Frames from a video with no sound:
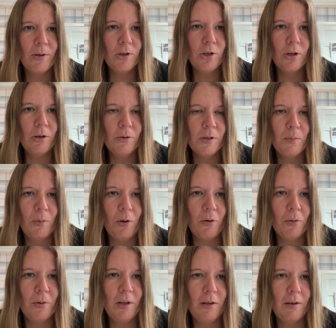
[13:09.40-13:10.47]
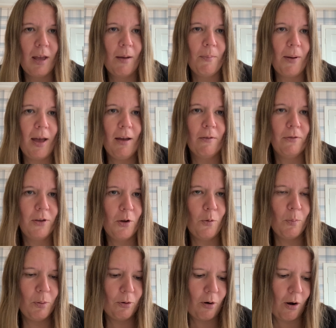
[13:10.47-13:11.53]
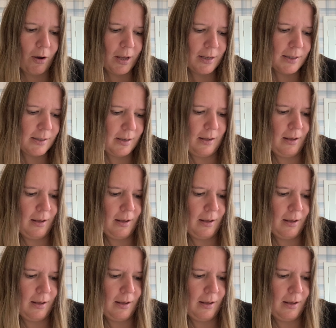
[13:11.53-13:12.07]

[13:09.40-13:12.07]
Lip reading: choose a book when you get back for your prize.